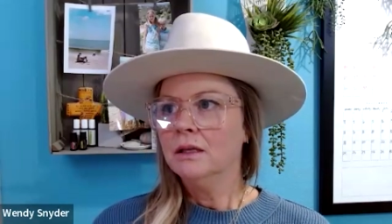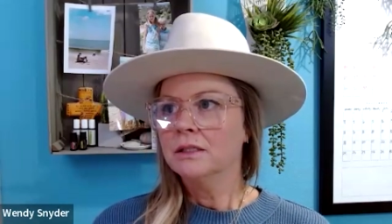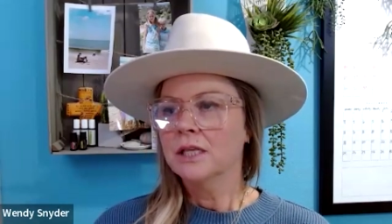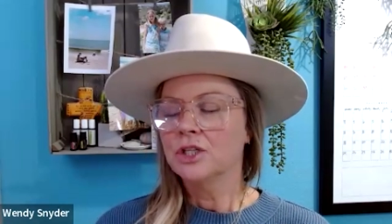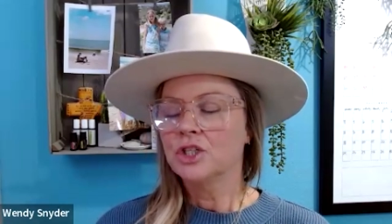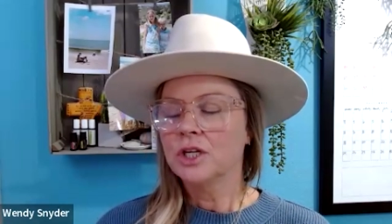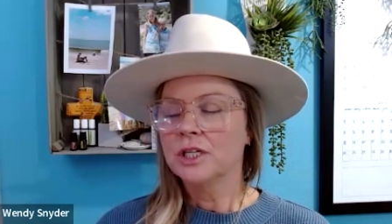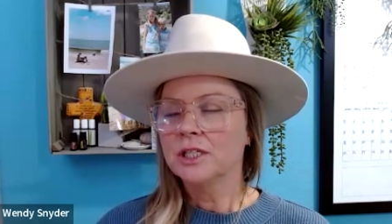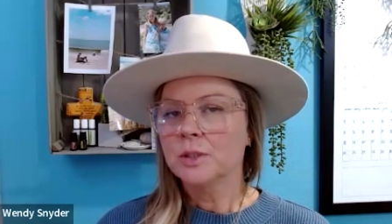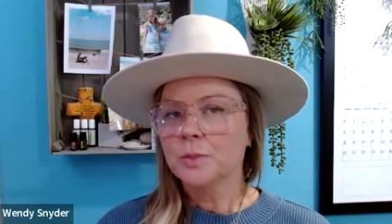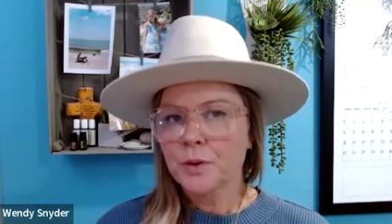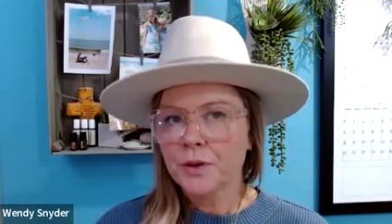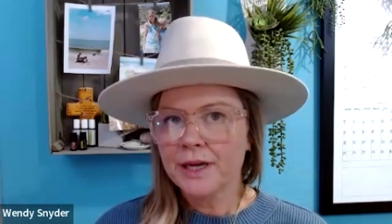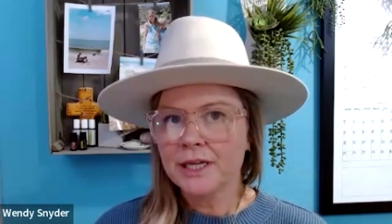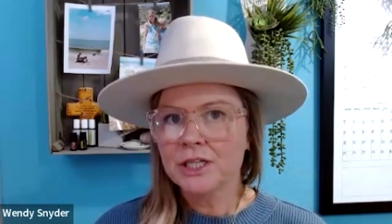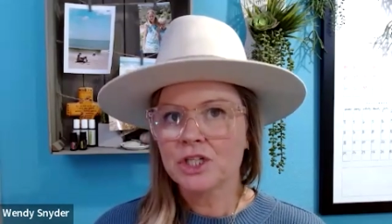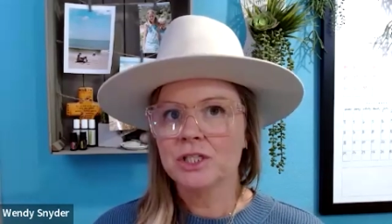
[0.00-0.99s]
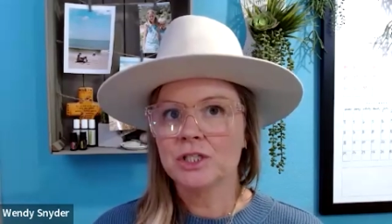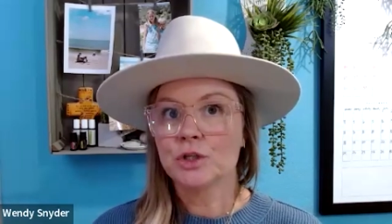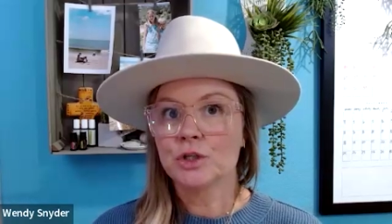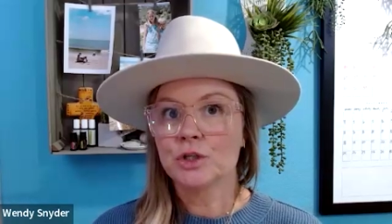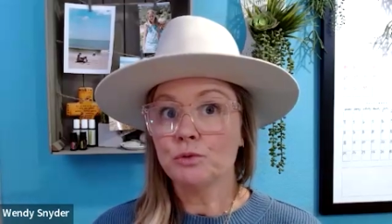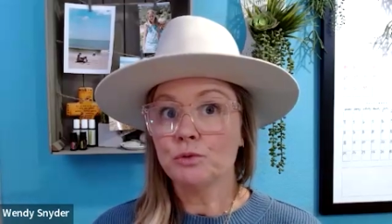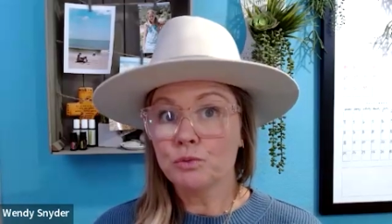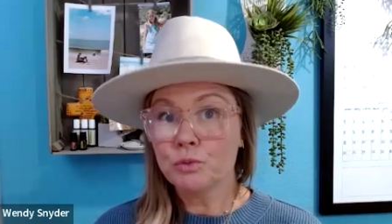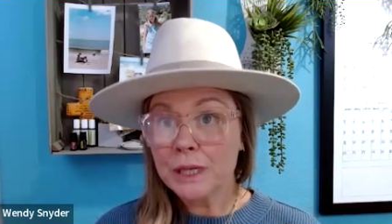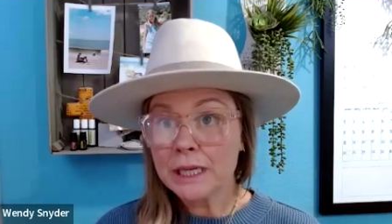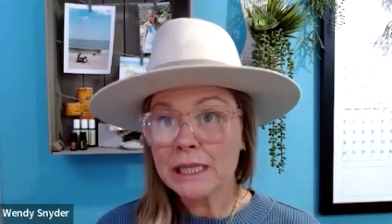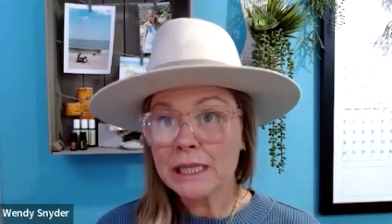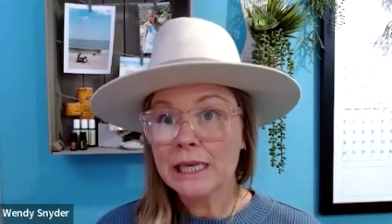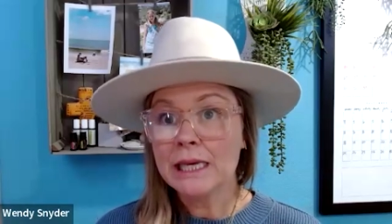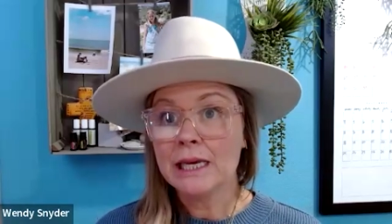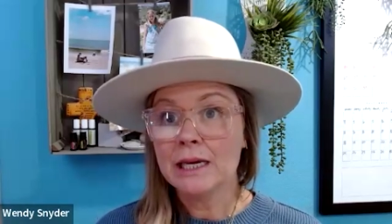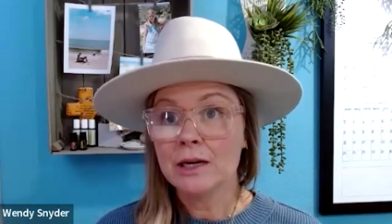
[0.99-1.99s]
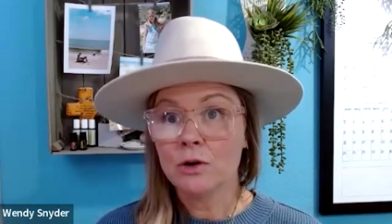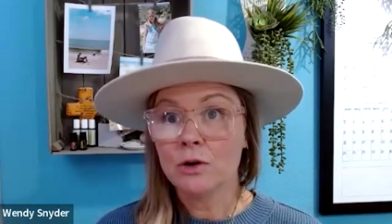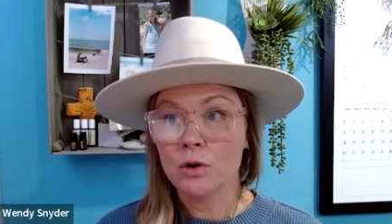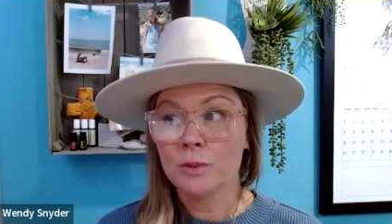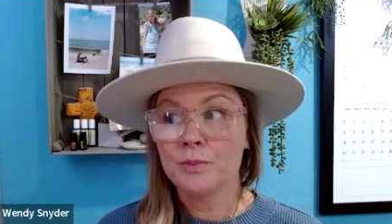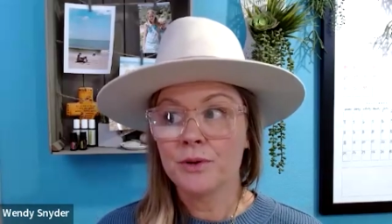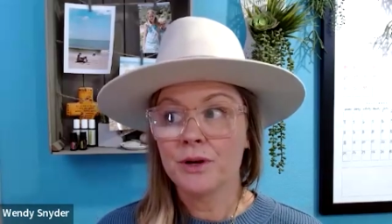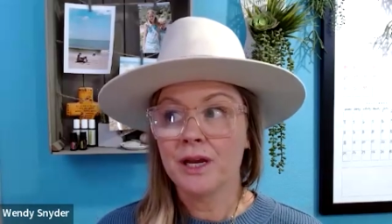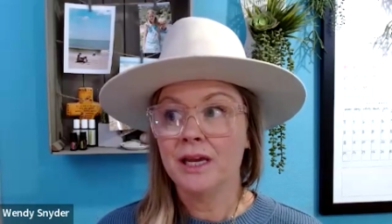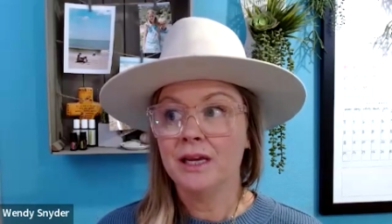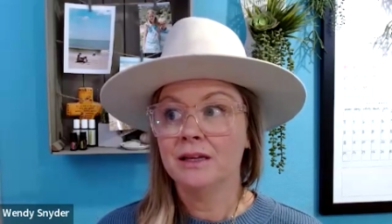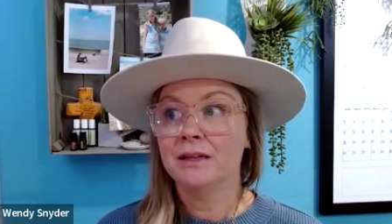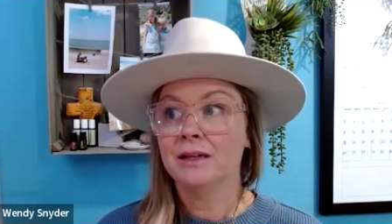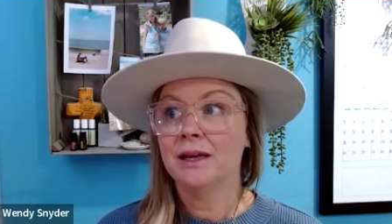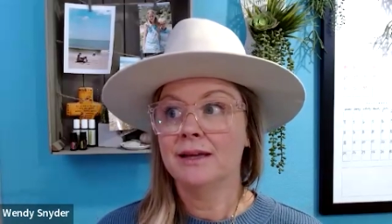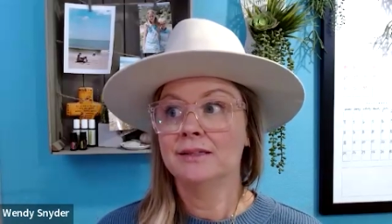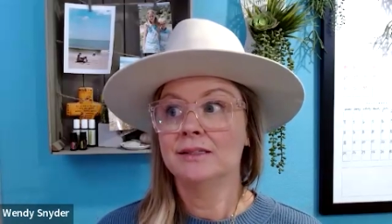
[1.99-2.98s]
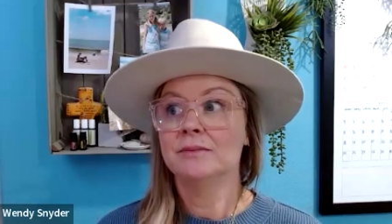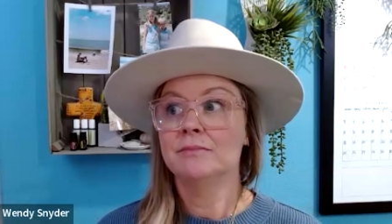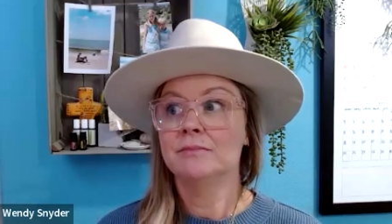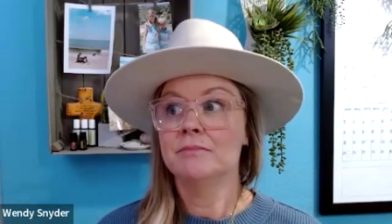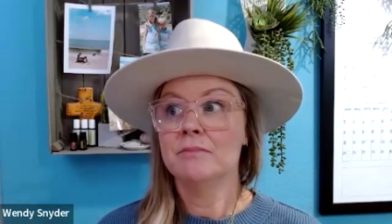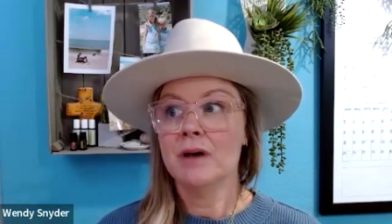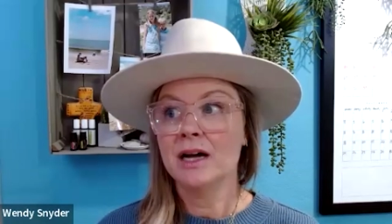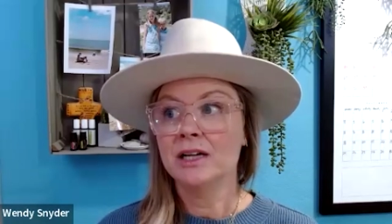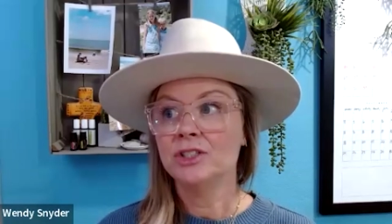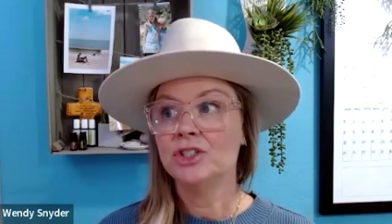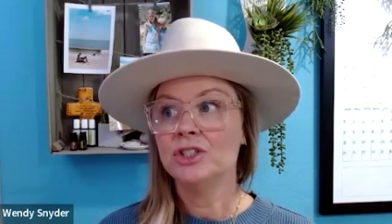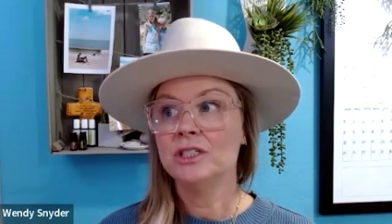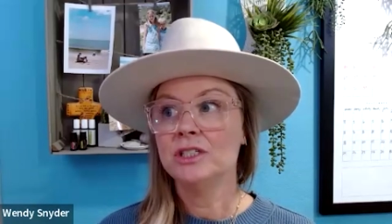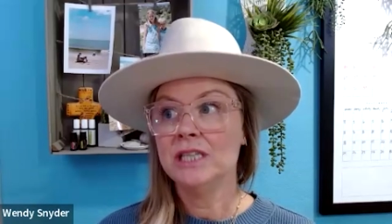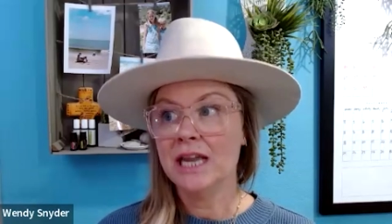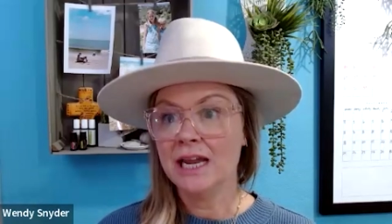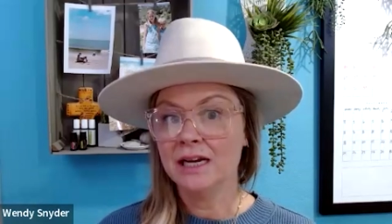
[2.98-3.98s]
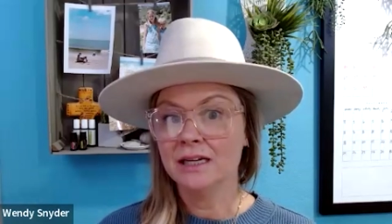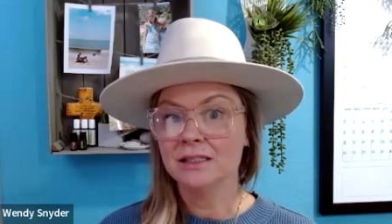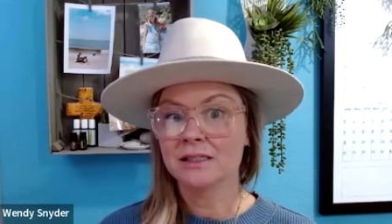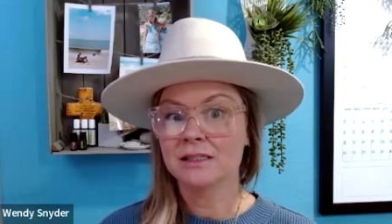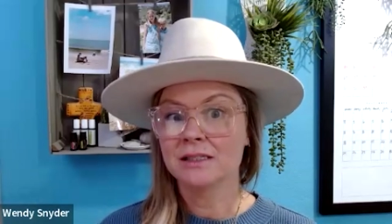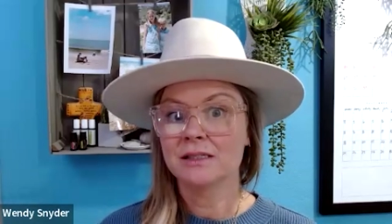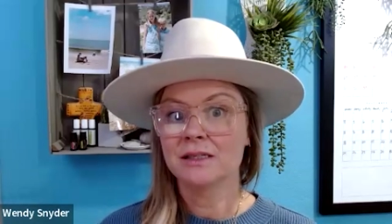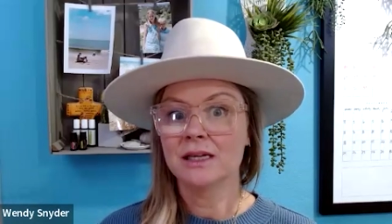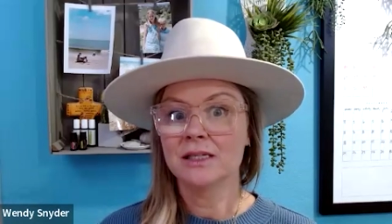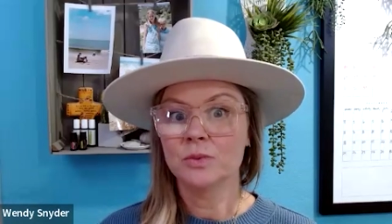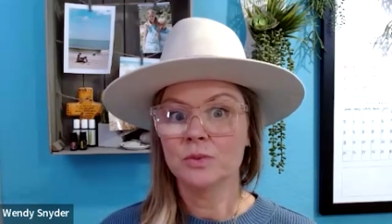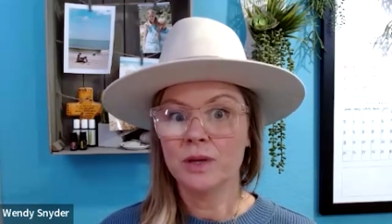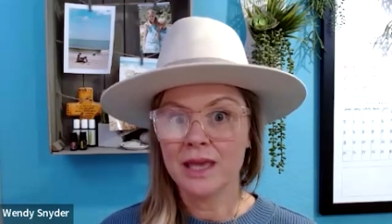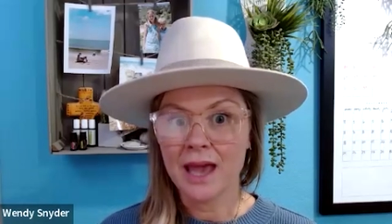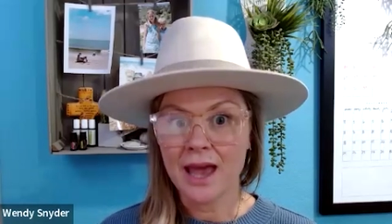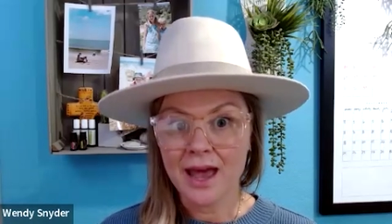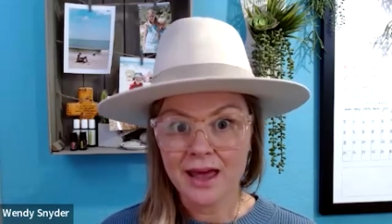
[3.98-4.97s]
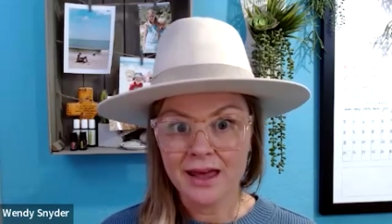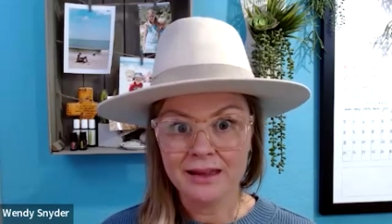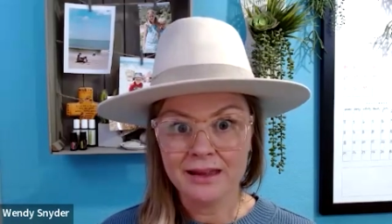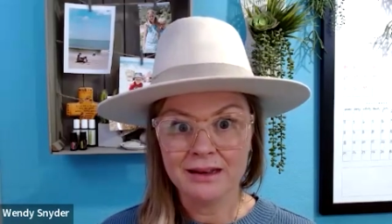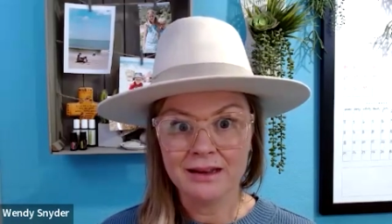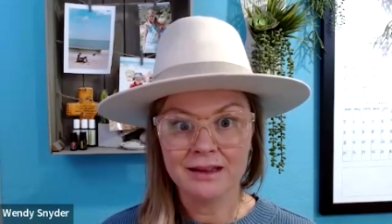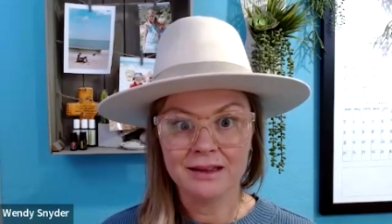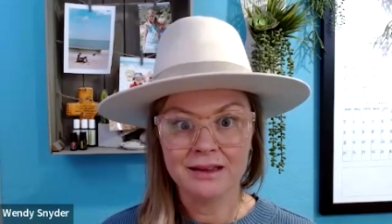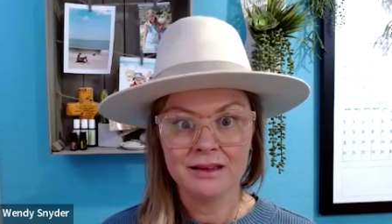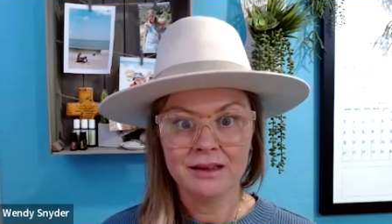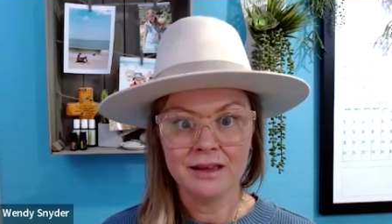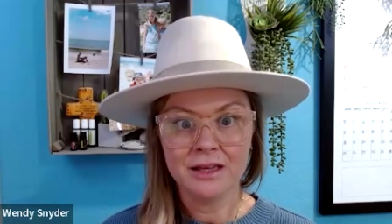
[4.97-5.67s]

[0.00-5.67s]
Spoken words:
such inspiration to really incorporate as much dance as we can